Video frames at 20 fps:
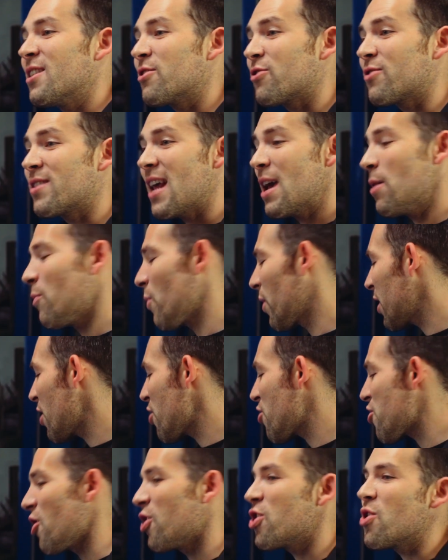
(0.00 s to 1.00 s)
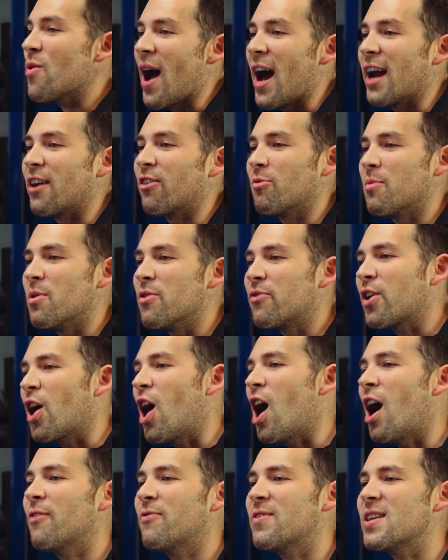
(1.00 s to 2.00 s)
So today we're going to show you how to remove
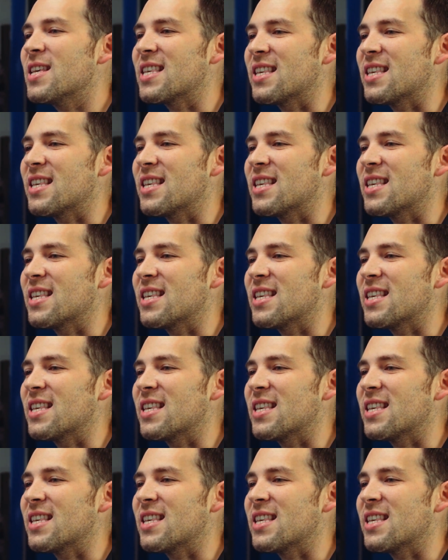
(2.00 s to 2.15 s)
coffee